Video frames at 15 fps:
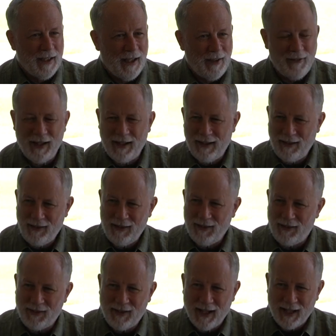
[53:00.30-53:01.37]
I mean, this
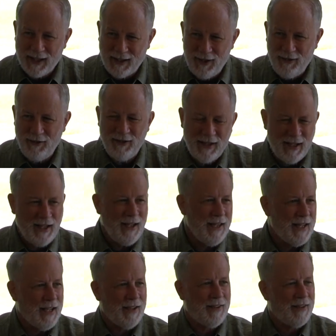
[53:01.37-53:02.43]
is like, you did
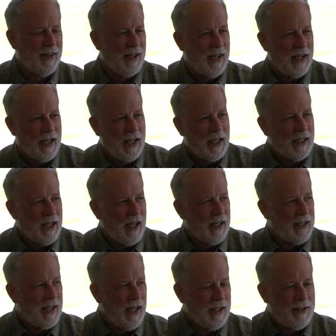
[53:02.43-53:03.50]
this.
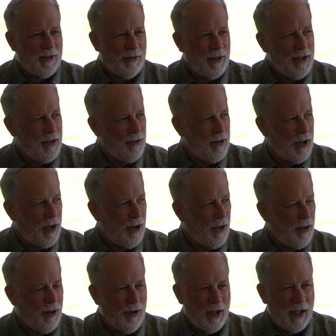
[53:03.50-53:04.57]
That's when you
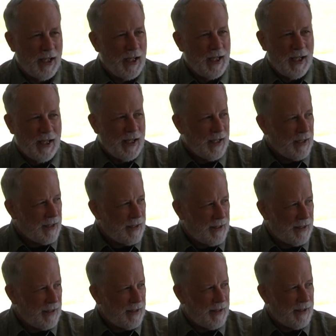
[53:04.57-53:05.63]
go,
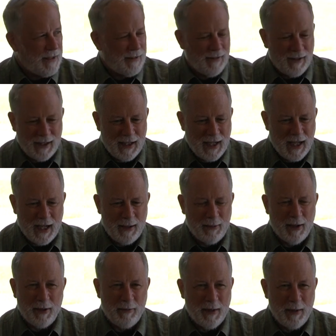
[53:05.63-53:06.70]
it's really not
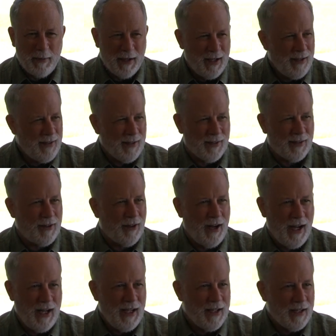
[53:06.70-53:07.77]
about me, but this is
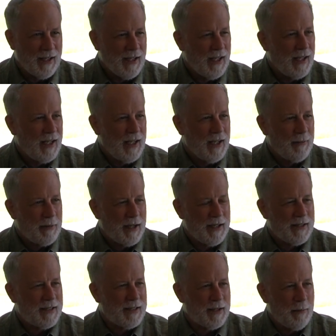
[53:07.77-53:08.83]
great,
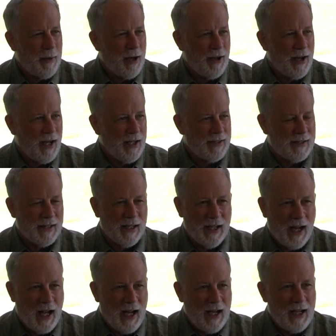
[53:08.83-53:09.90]
because it's about us. And
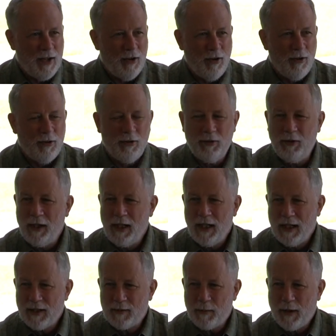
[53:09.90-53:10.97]
I know,
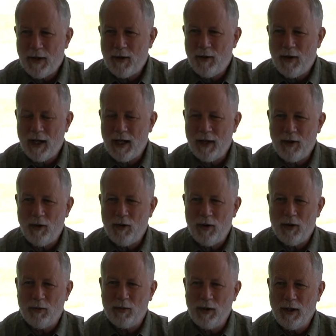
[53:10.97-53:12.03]
it's part of why I know
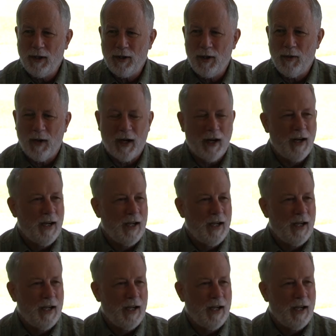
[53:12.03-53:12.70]
how real you are,